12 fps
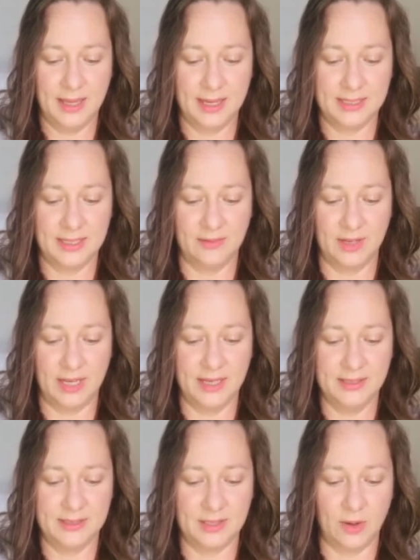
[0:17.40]
activity.
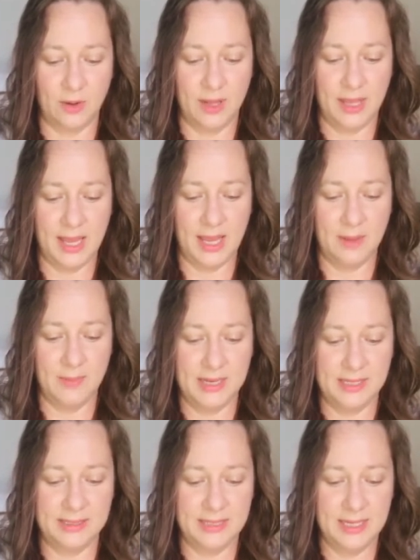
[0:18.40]
So A, B,
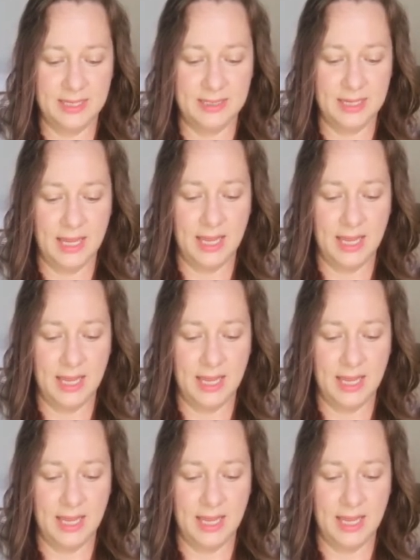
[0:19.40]
C's.